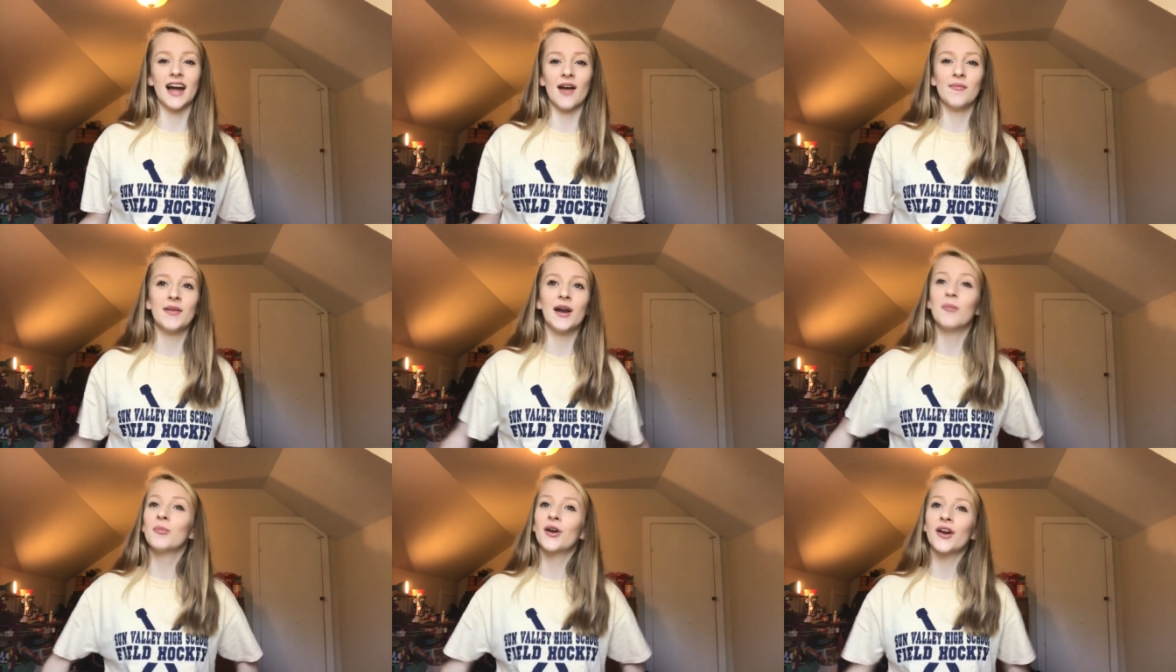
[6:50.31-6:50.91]
I
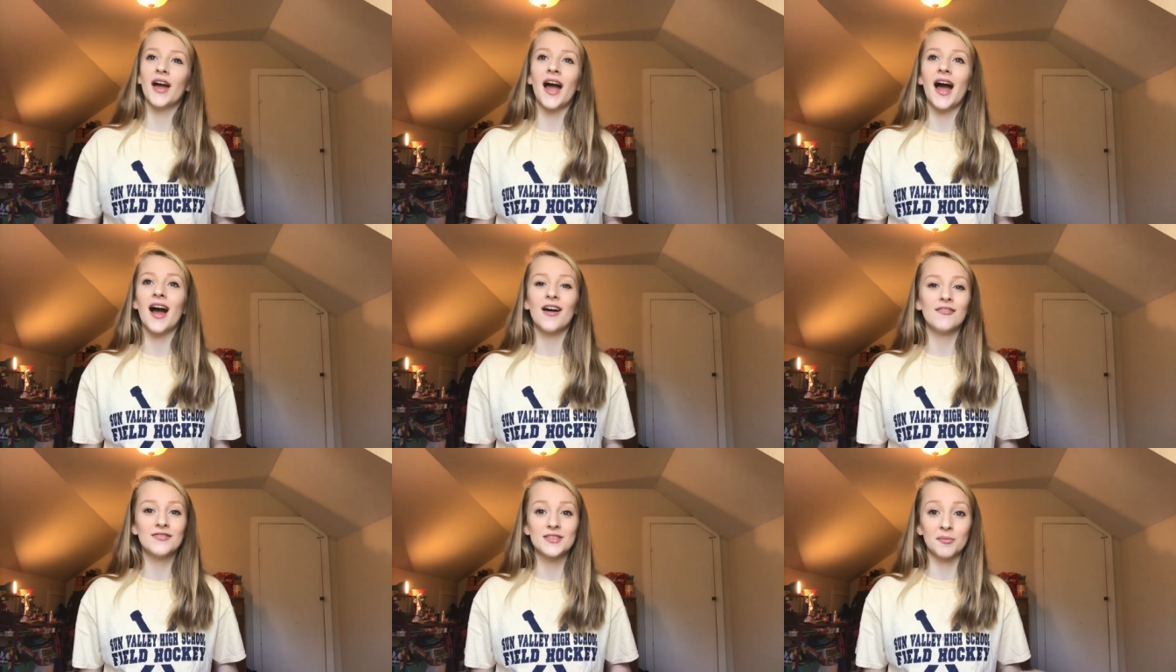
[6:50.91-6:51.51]
mean, I'm going to
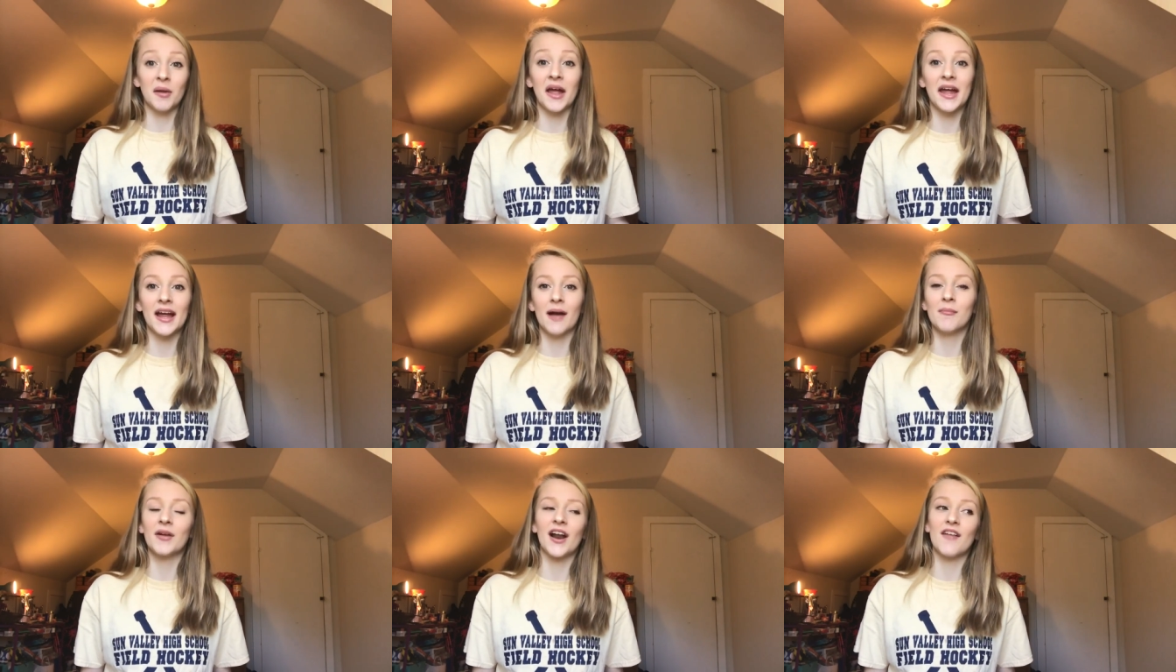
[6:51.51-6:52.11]
have some
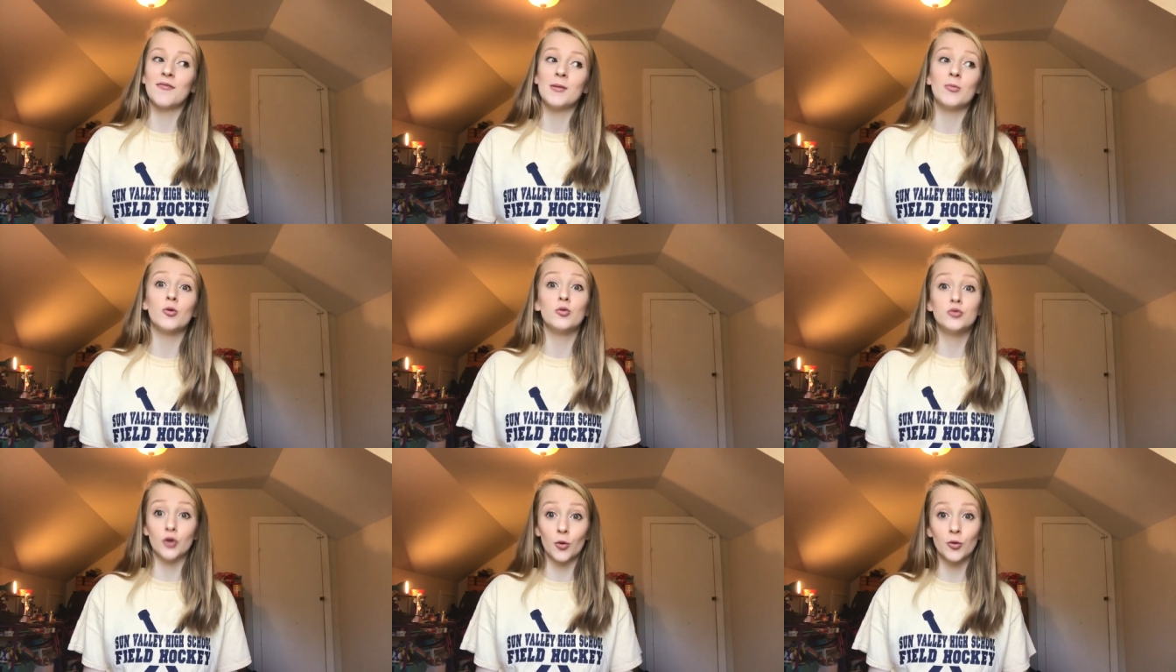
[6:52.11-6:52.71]
hate. I'm going to have people
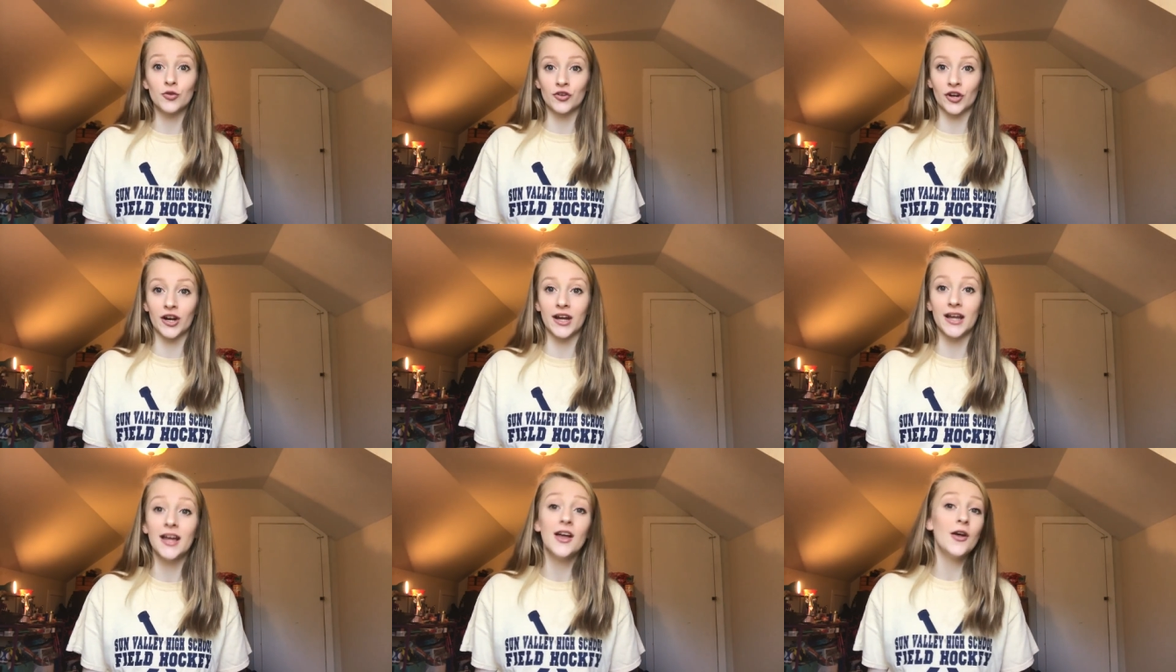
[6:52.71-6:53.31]
who don't
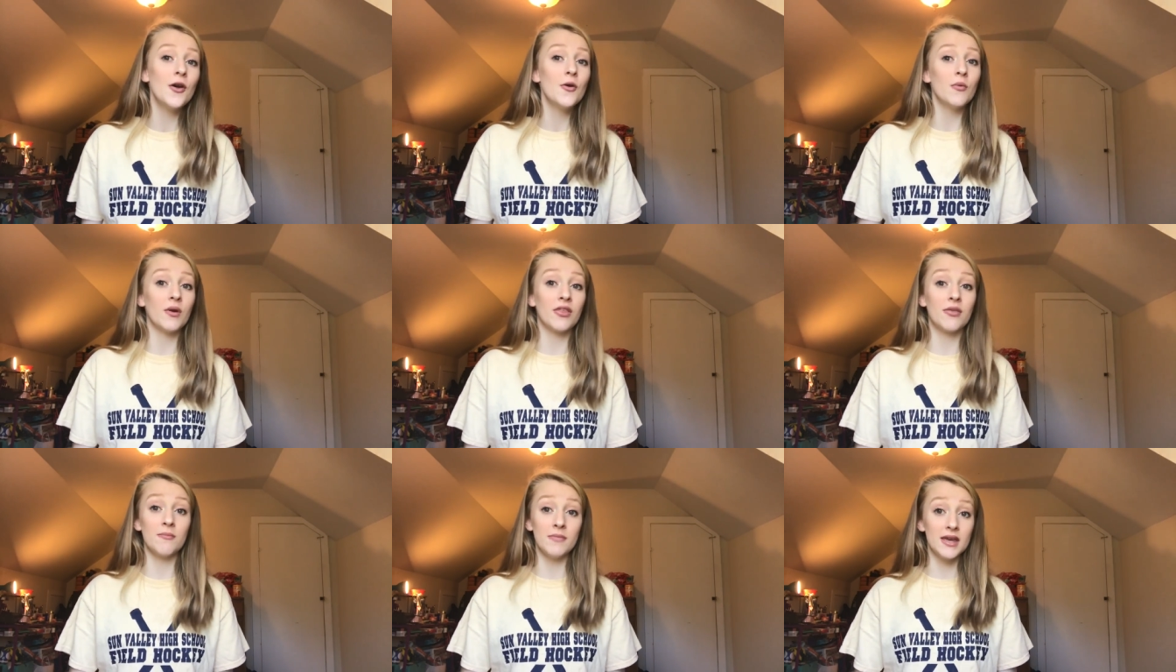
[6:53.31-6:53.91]
agree
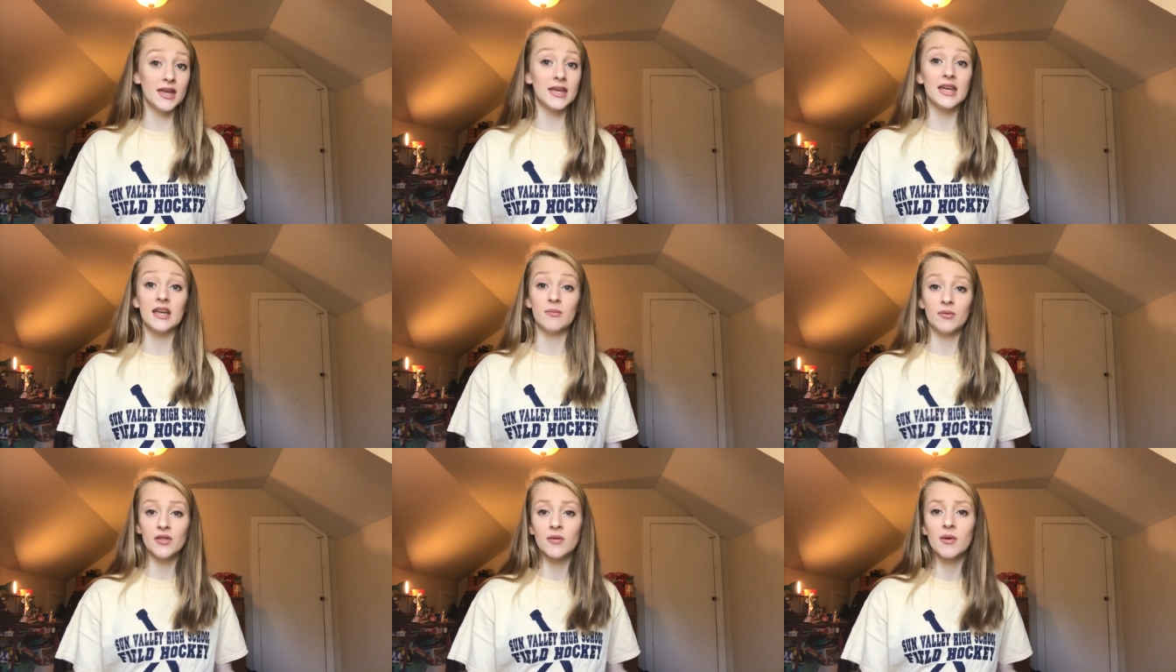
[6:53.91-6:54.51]
with me
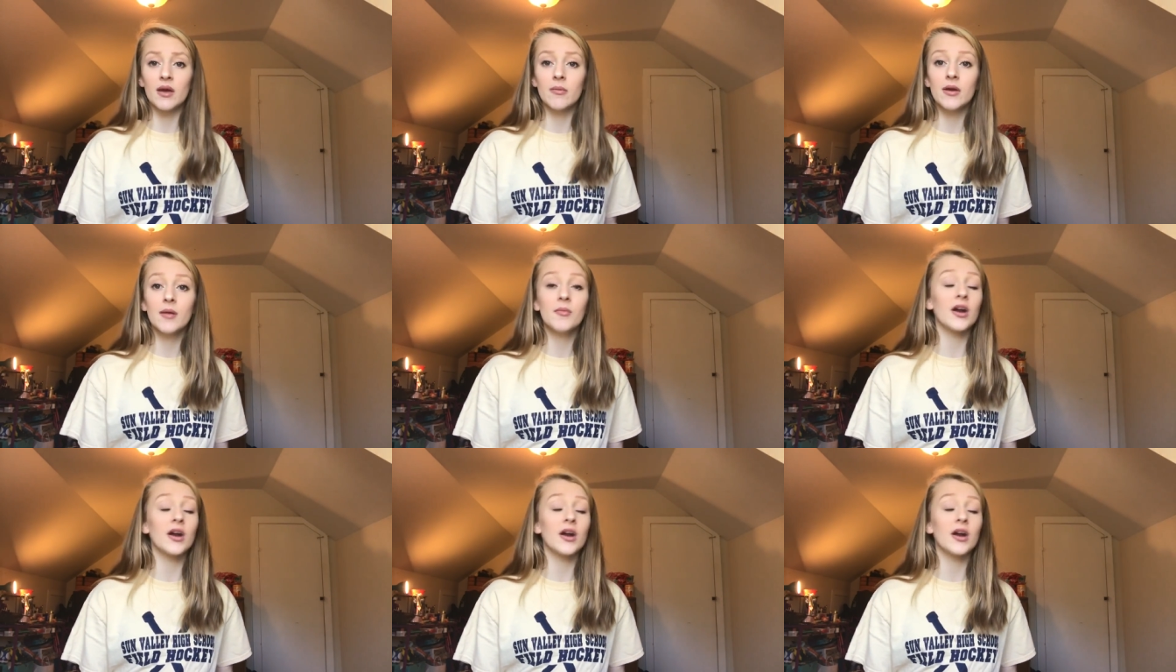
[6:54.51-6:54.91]
keeping the baby.